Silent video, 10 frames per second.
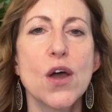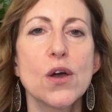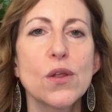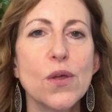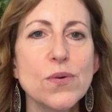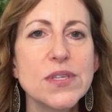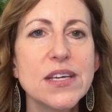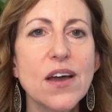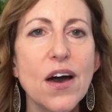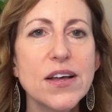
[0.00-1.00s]

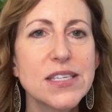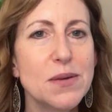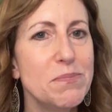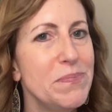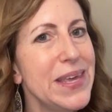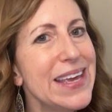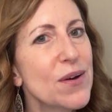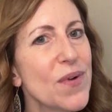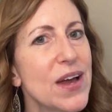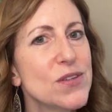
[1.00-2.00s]
Closing costs can be
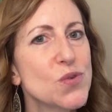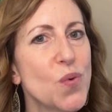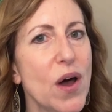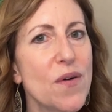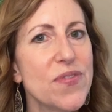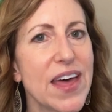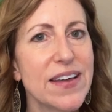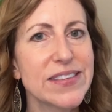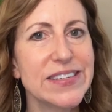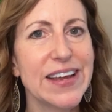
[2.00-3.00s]
around
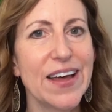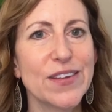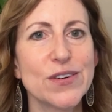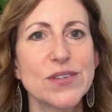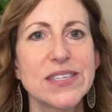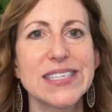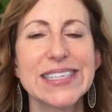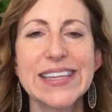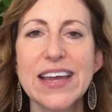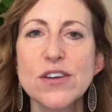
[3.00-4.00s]
$12,000 since
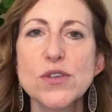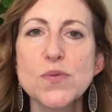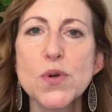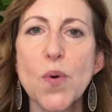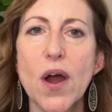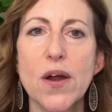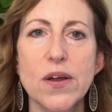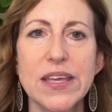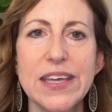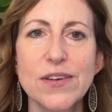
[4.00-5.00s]
lenders require
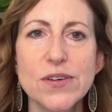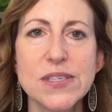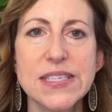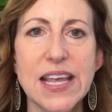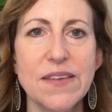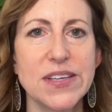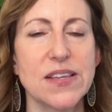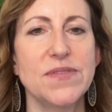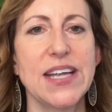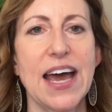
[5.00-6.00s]
a year's savings
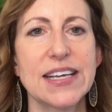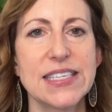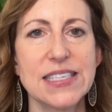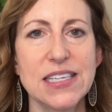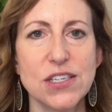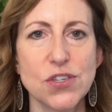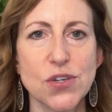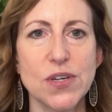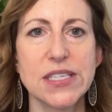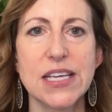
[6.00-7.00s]
of taxes and
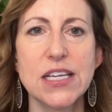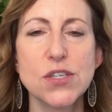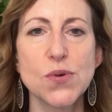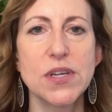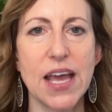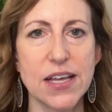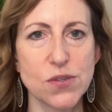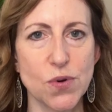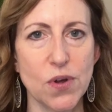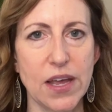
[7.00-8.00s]
insurance into an
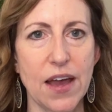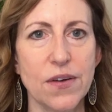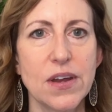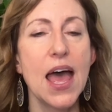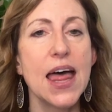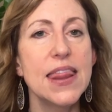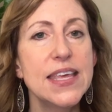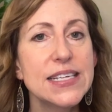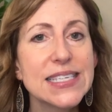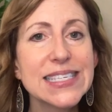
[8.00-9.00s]
escrow account.
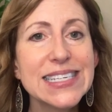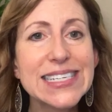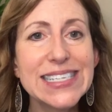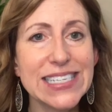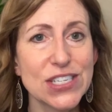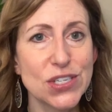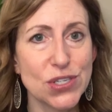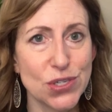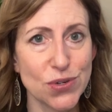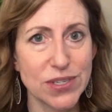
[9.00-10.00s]
This is in addition
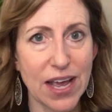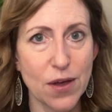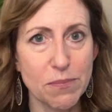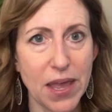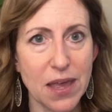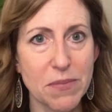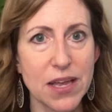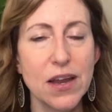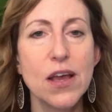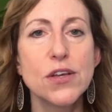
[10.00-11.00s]
to your down payment,
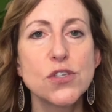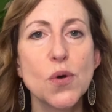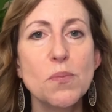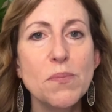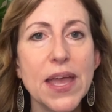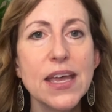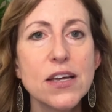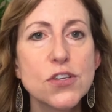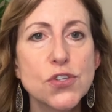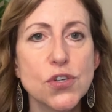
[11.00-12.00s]
so make
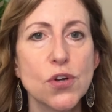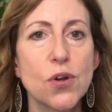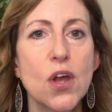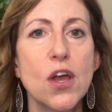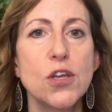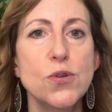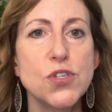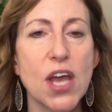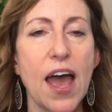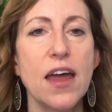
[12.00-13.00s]
sure you
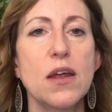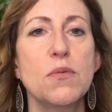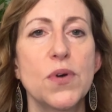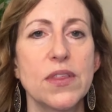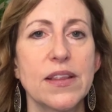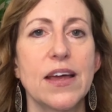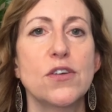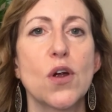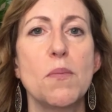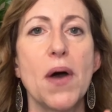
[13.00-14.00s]
chat with a
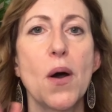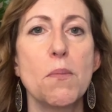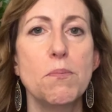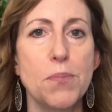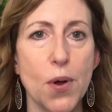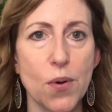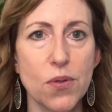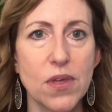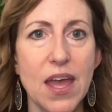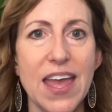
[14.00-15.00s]
lender about both.
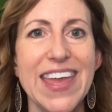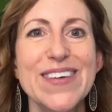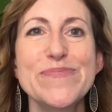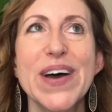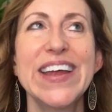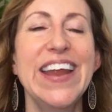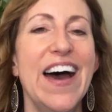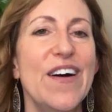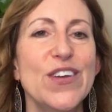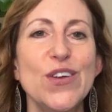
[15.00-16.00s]
If by
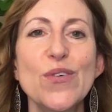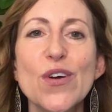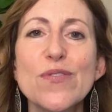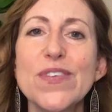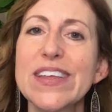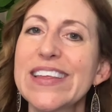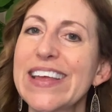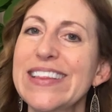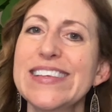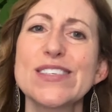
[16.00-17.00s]
now you are feeling
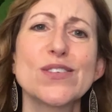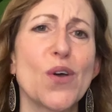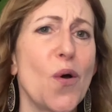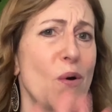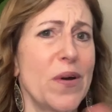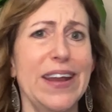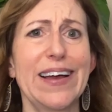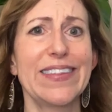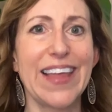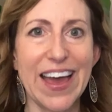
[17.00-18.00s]
like this is already
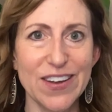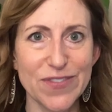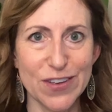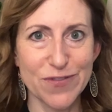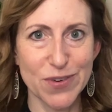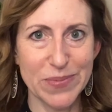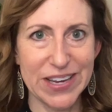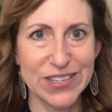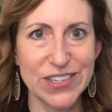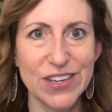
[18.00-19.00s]
a lot of
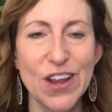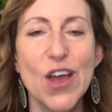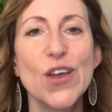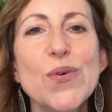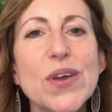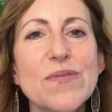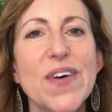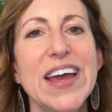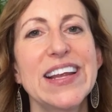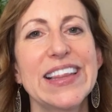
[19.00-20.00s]
information, you can
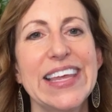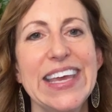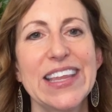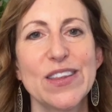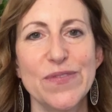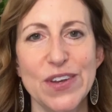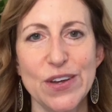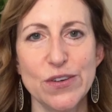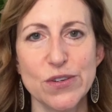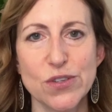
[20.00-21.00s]
find a link in the
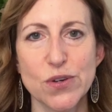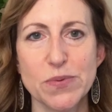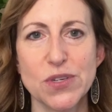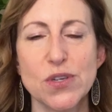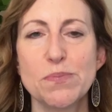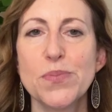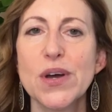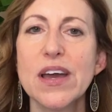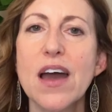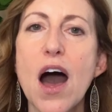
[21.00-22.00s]
video description to
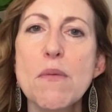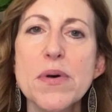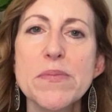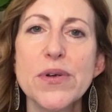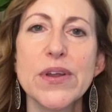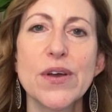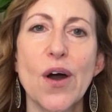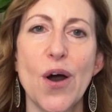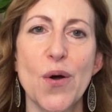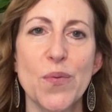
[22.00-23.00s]
book a complimentary
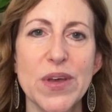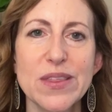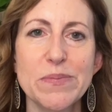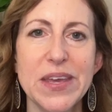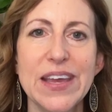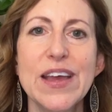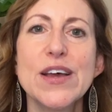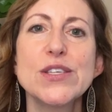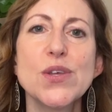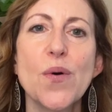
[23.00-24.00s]
call with me
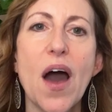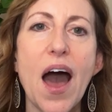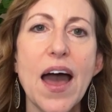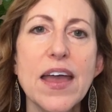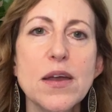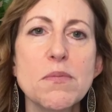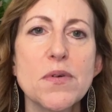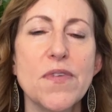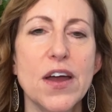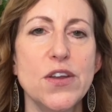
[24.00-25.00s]
so I can
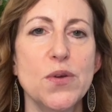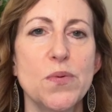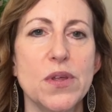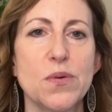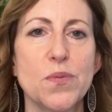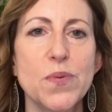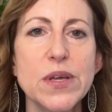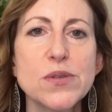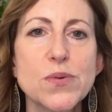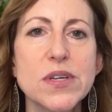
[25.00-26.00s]
provide you with
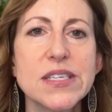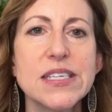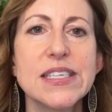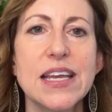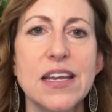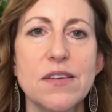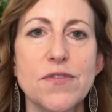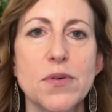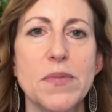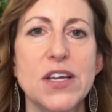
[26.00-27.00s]
resources and
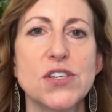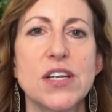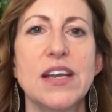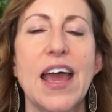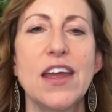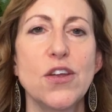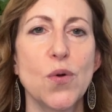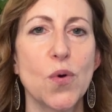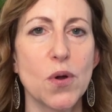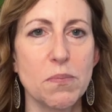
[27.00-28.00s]
information at
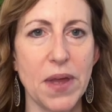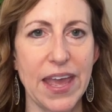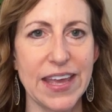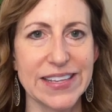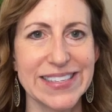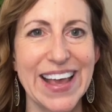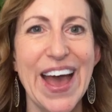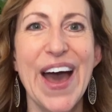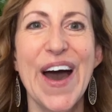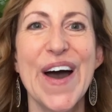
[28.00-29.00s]
your pace.
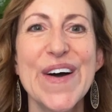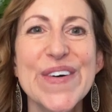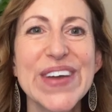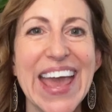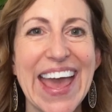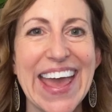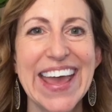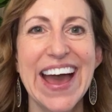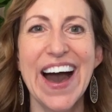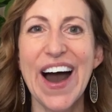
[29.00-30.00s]
Okay,
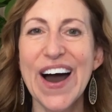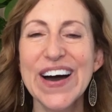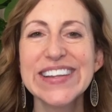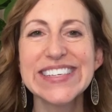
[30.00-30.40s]
on